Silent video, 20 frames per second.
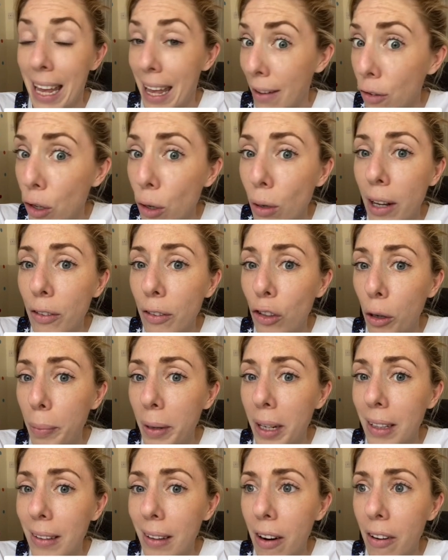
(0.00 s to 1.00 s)
If you love shopping
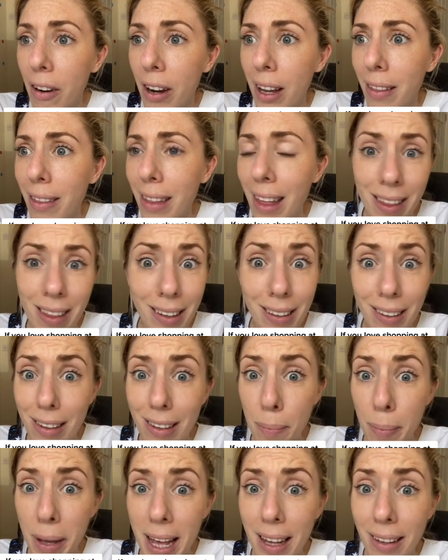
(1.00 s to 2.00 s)
at Zara, then this is
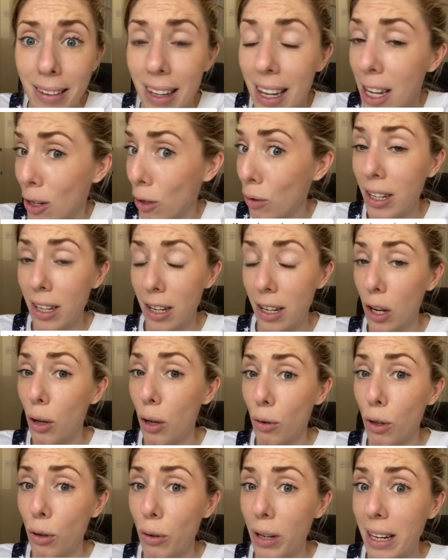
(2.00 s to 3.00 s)
the PSA you didn't know
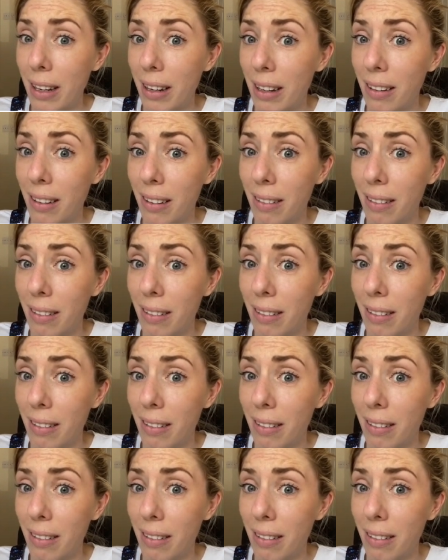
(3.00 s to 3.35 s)
you needed.